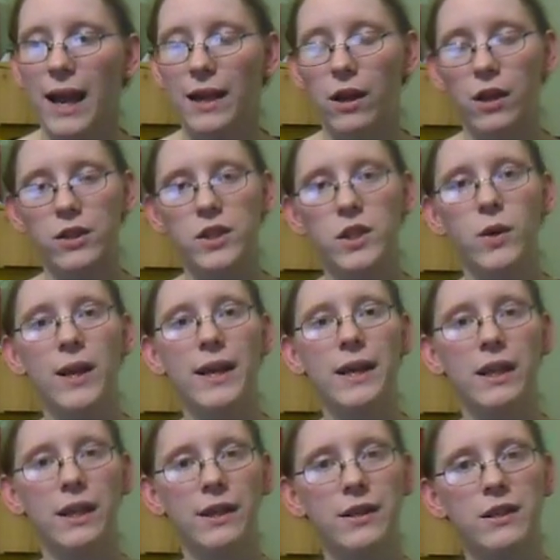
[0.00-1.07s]
And also a
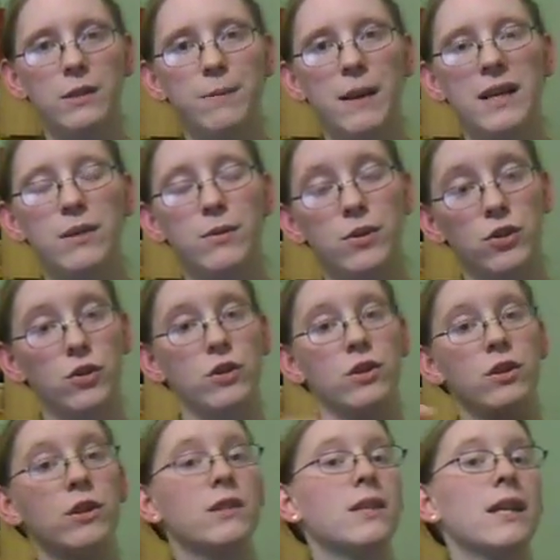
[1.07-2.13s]
clear space where students
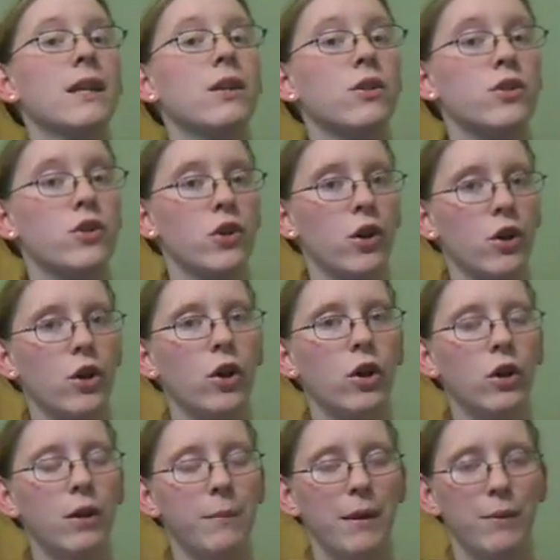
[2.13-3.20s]
could sit in a
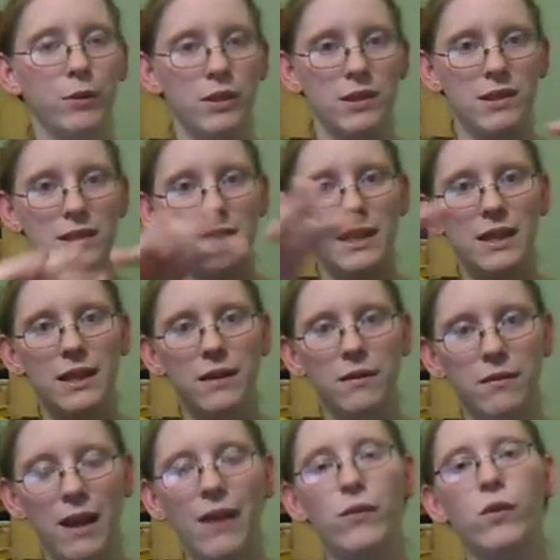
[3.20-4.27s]
circle and be able to
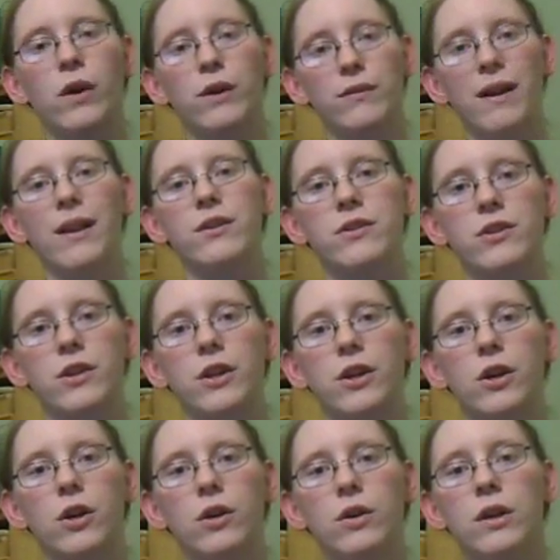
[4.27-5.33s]
see everyone around the
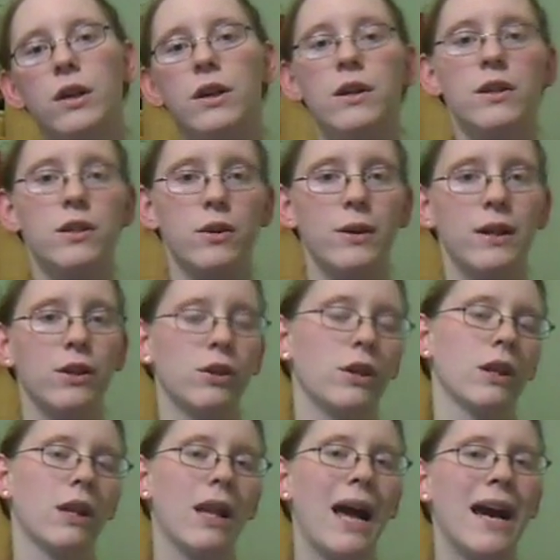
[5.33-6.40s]
circle. So either
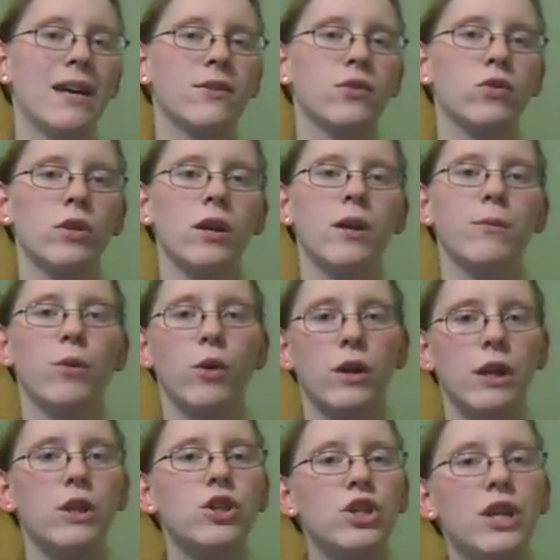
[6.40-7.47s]
in the classroom
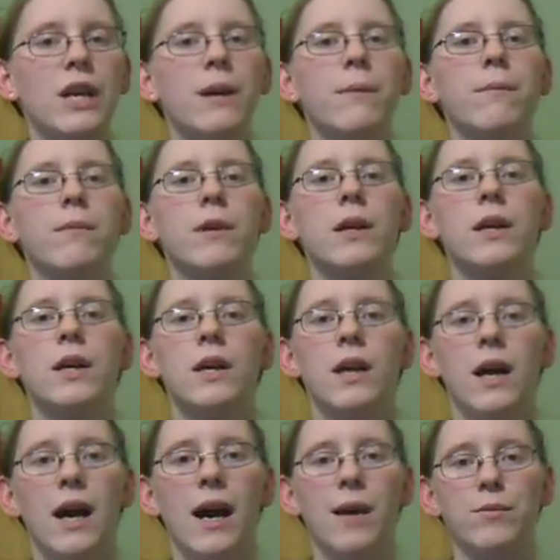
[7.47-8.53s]
or in a gym,
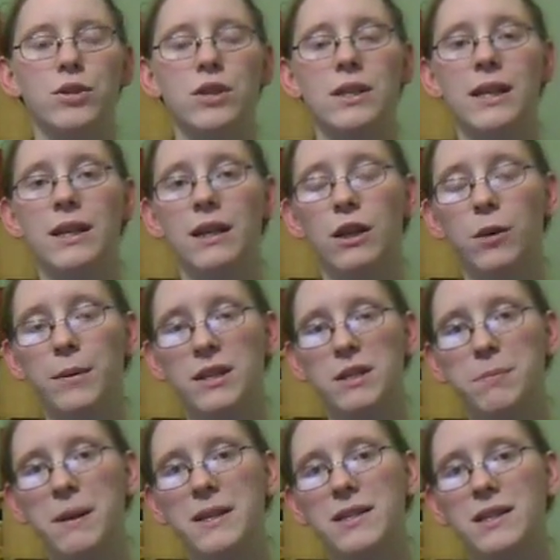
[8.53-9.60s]
just in a little bit
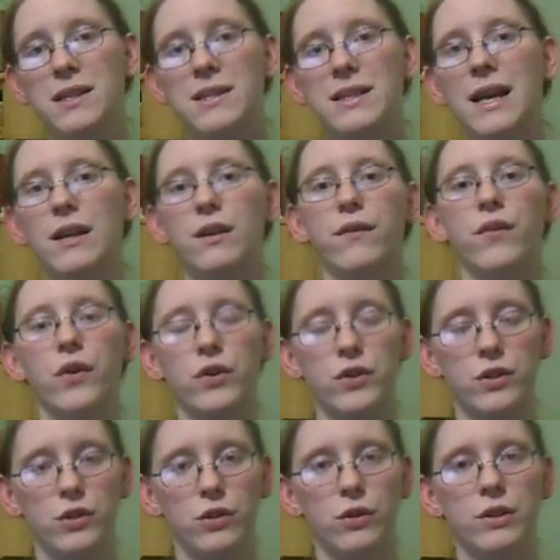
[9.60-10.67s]
of space in the center for
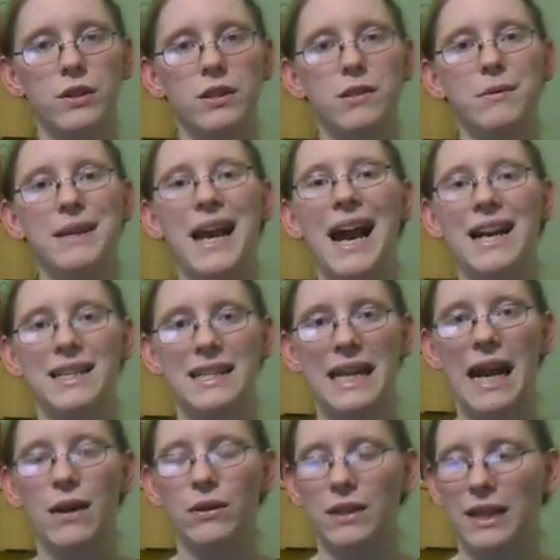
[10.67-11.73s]
students to be
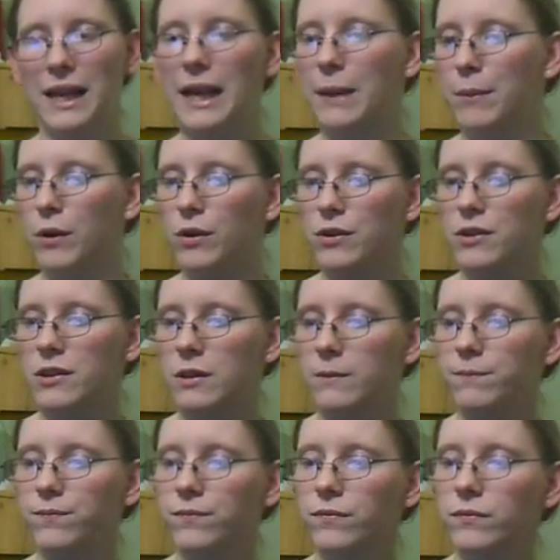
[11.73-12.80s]
acting out the animals.
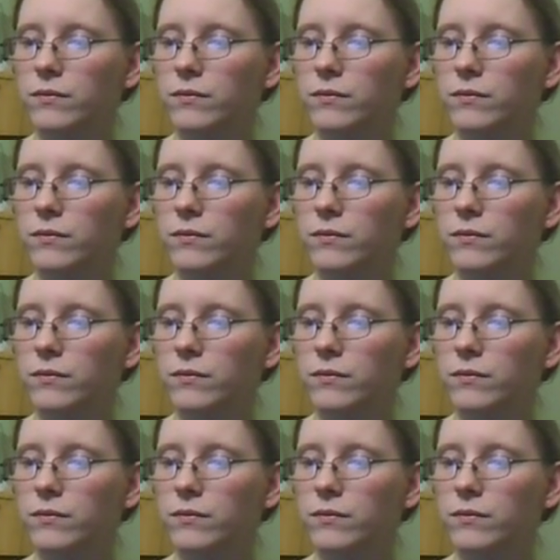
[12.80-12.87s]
